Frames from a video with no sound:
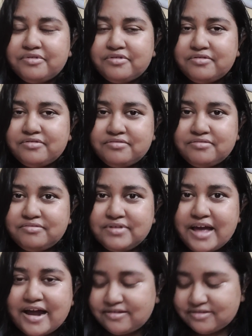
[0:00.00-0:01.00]
So
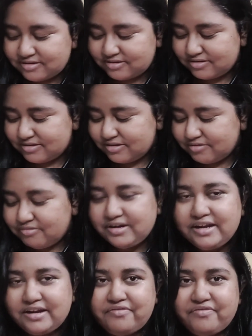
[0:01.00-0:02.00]
that's the
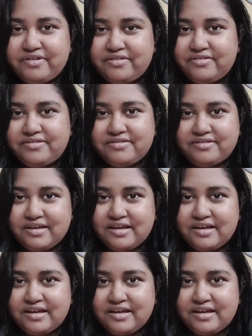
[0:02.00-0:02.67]
only difference.